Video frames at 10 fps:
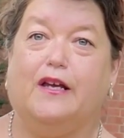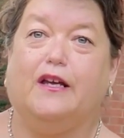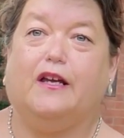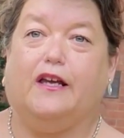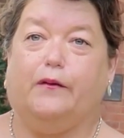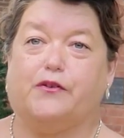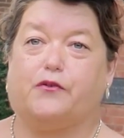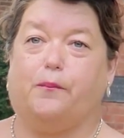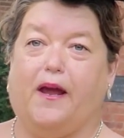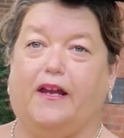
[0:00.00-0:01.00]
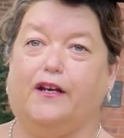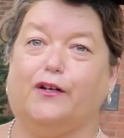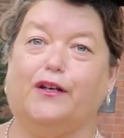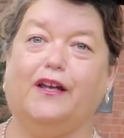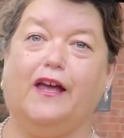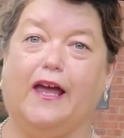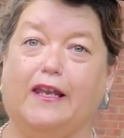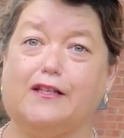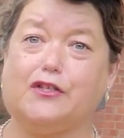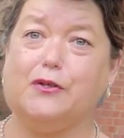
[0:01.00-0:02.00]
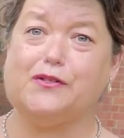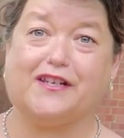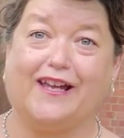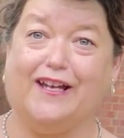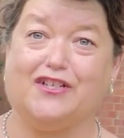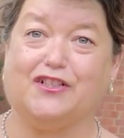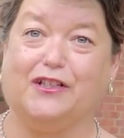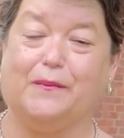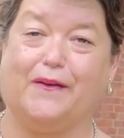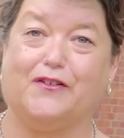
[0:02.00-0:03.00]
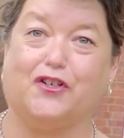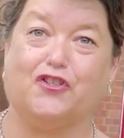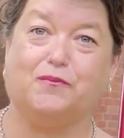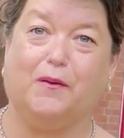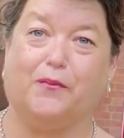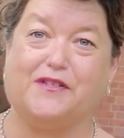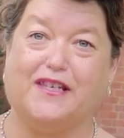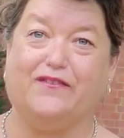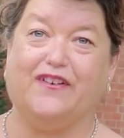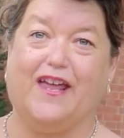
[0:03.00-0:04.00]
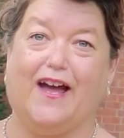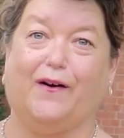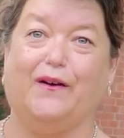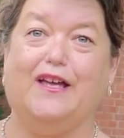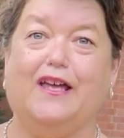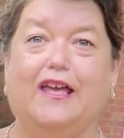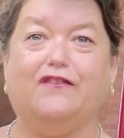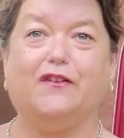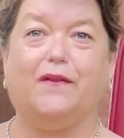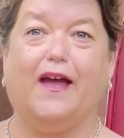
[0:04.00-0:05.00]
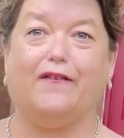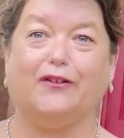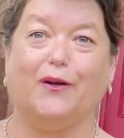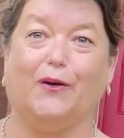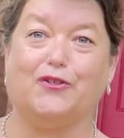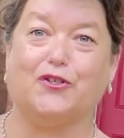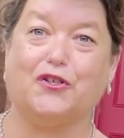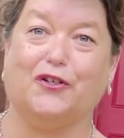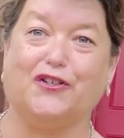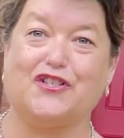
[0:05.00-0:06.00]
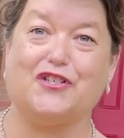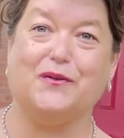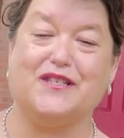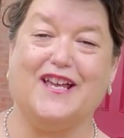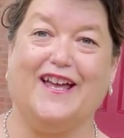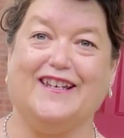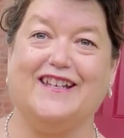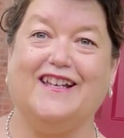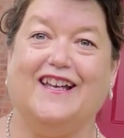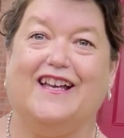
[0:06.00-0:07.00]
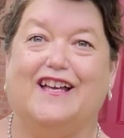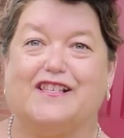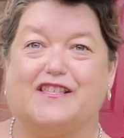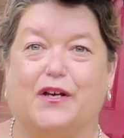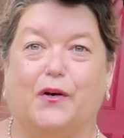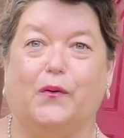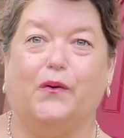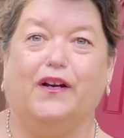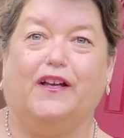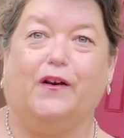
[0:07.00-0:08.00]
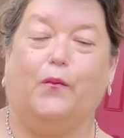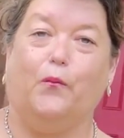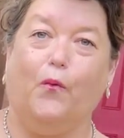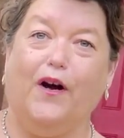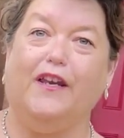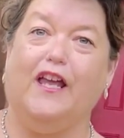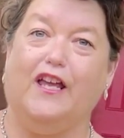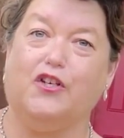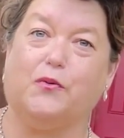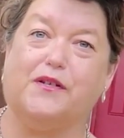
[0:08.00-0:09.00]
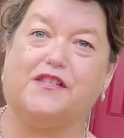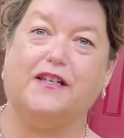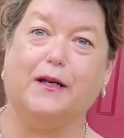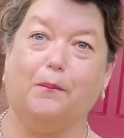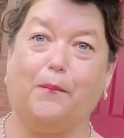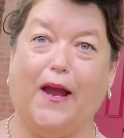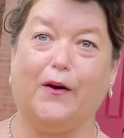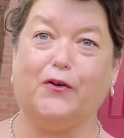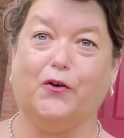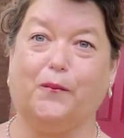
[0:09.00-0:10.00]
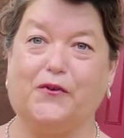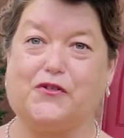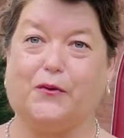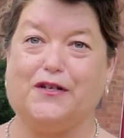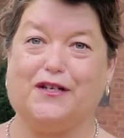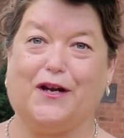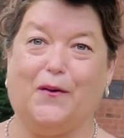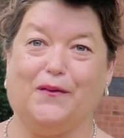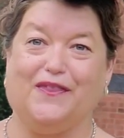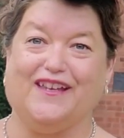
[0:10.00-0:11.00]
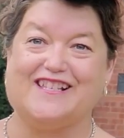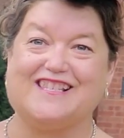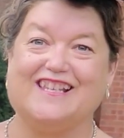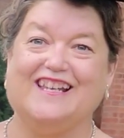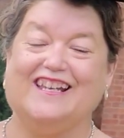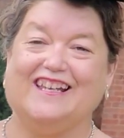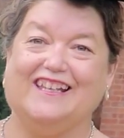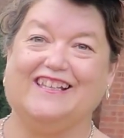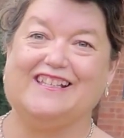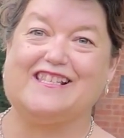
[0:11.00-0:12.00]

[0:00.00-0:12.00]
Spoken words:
It was repaired, and it's used occasionally by the church members even now, even though they have a larger church to attend. So one interesting paranormal story to go with this is